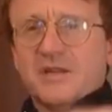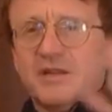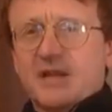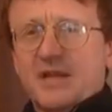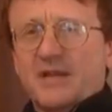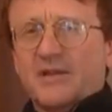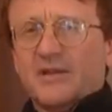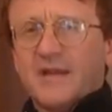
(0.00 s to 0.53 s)

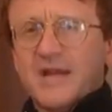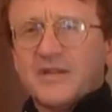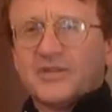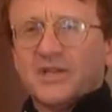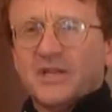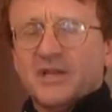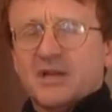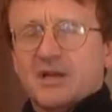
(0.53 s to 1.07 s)
He could
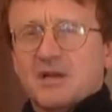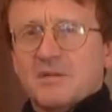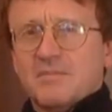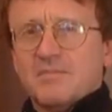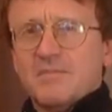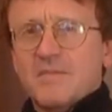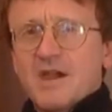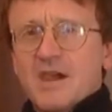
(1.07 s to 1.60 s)
actually
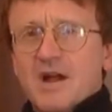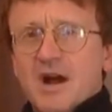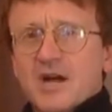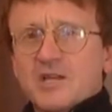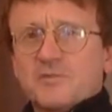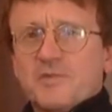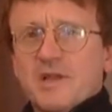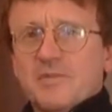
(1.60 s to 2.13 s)

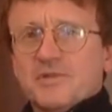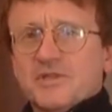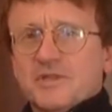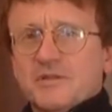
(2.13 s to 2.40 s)
ask people to